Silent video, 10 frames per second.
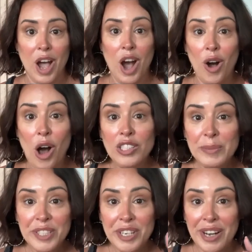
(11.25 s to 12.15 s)
I'll also be
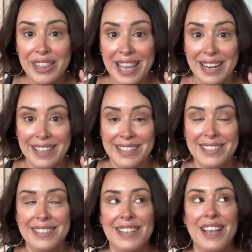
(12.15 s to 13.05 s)
sharing at the end of
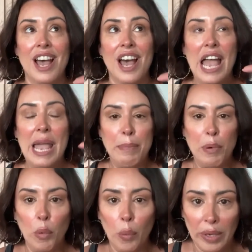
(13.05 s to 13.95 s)
this a
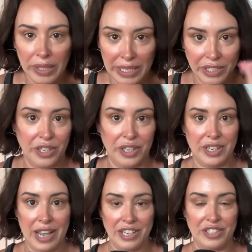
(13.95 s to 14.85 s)
brilliant hook
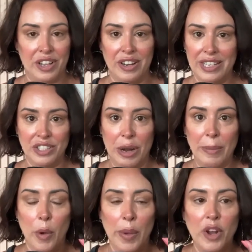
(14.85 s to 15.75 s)
I just saw on Instagram
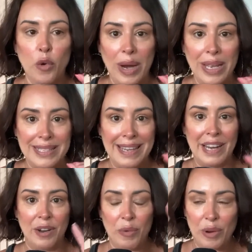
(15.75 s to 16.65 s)
going crazy, and
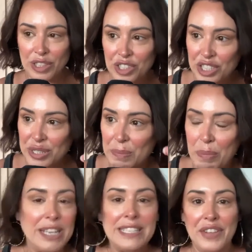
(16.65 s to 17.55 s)
it just
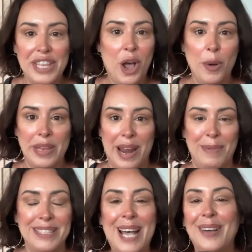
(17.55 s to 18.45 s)
brings everything home that I've
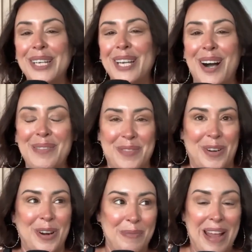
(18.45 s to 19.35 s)
been telling y'all
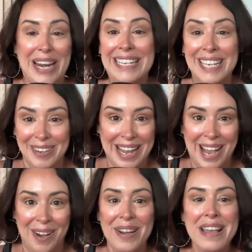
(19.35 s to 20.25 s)
for about a year
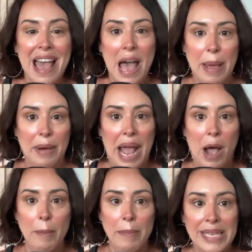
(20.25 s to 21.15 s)
now about how
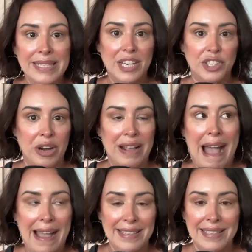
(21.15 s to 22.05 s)
me-centric,
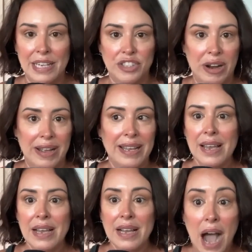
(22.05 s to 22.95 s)
I-centric
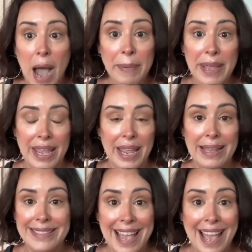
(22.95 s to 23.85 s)
copy
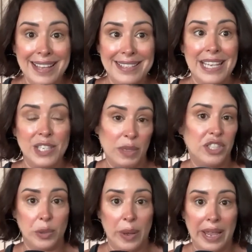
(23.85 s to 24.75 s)
and text is what's
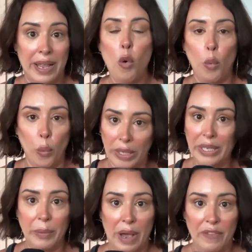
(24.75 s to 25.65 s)
doing really
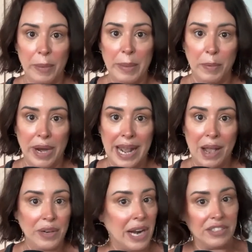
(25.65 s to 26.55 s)
well for people right
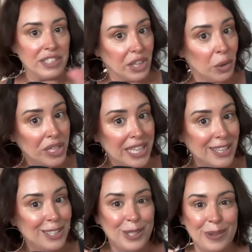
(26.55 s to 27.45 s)
now. Now, it's not the only
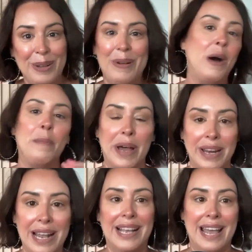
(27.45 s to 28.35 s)
thing doing well, but
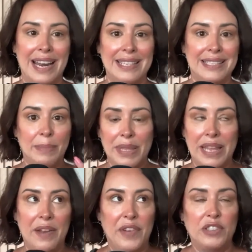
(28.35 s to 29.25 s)
again, it's something
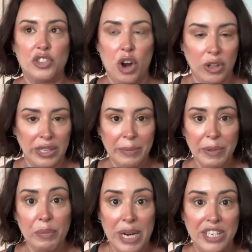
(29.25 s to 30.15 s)
that if you're struggling
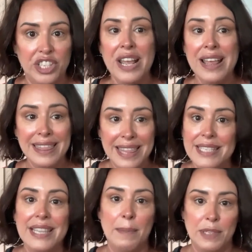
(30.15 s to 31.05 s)
with reach, this is
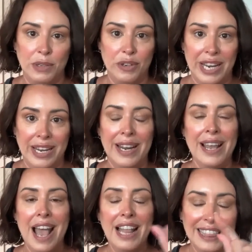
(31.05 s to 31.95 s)
the episode you need.
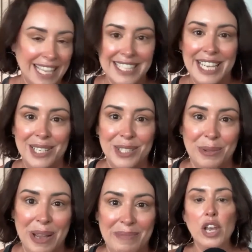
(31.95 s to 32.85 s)
Let's get into
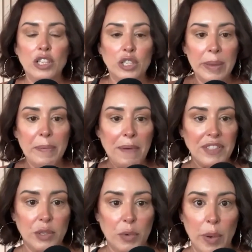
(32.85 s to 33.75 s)
it. So let me preface
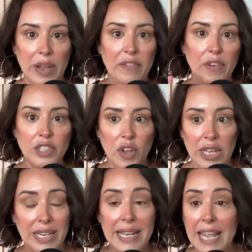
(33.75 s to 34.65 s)
this real quick. First of all,
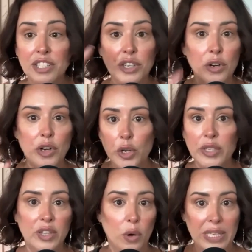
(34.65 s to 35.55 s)
in case you're new
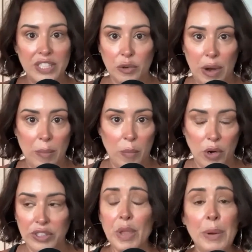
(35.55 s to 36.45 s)
to the whole Instagram
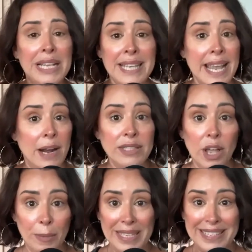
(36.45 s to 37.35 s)
world, when I say
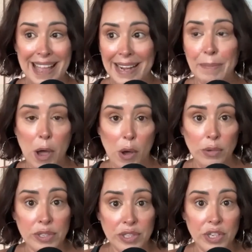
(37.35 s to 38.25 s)
carousel, it means any
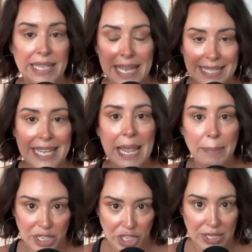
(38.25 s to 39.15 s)
post. It's
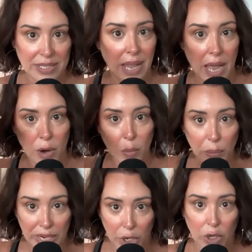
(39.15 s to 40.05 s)
images, not a
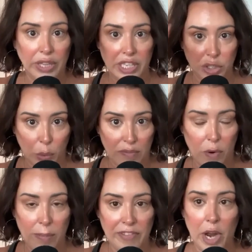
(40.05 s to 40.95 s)
reel, like a short
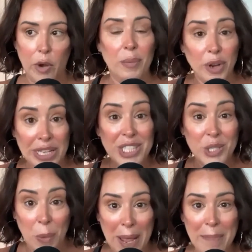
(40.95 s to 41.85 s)
form video where you can
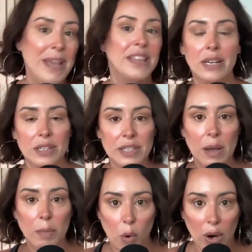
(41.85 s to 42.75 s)
swipe and there's
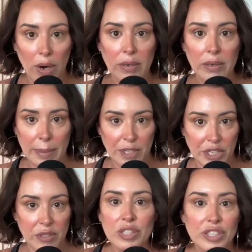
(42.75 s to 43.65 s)
more
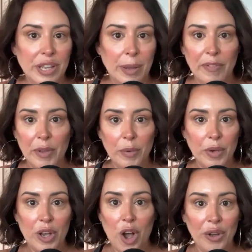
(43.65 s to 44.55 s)
images. Some of you
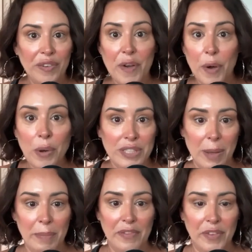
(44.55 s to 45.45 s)
can call it a photo
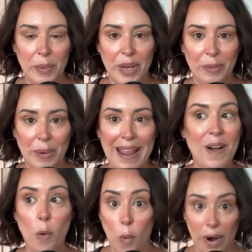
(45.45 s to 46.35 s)
dump, if you will, right?
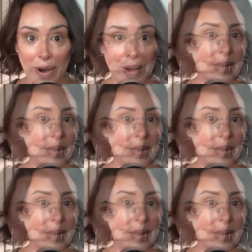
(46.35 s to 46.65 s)
Or